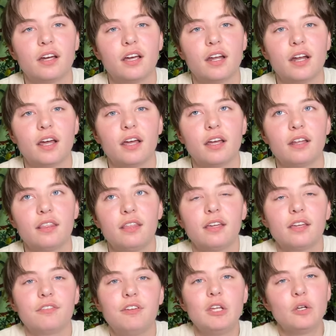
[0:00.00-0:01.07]
and I
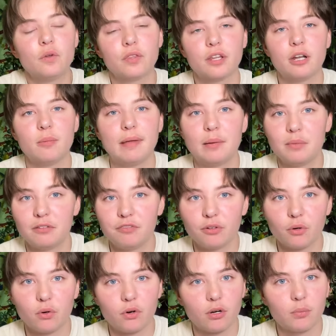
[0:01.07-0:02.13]
think if he knew that it made me
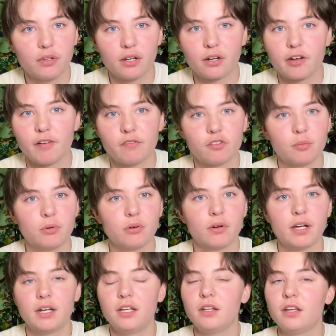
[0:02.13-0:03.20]
feel horribly uncomfortable,
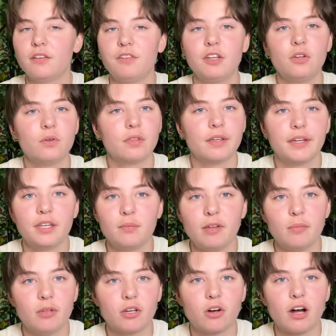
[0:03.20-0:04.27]
and he if he knew that he
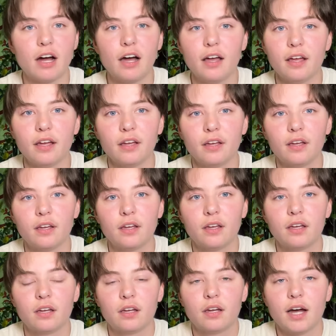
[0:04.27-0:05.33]
made me cry,
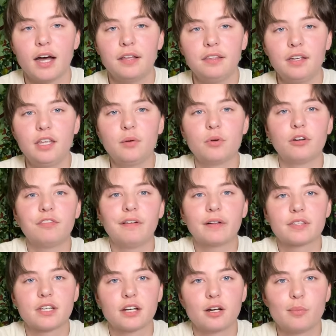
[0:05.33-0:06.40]
I think he would have felt
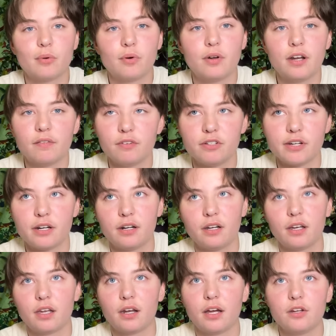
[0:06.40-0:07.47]
terrible and never done it
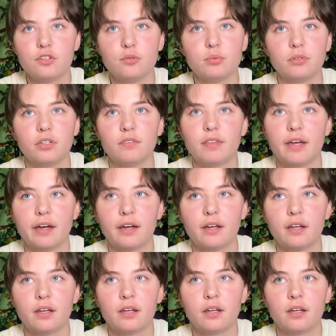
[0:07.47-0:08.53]
again. I do believe that,
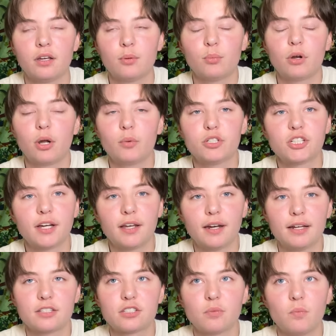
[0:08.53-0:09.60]
but I wish I could
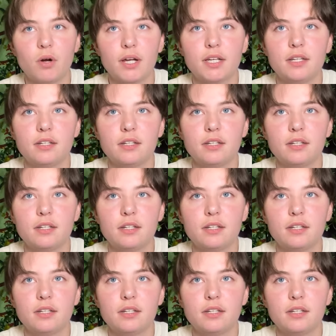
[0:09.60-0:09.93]
ask him why he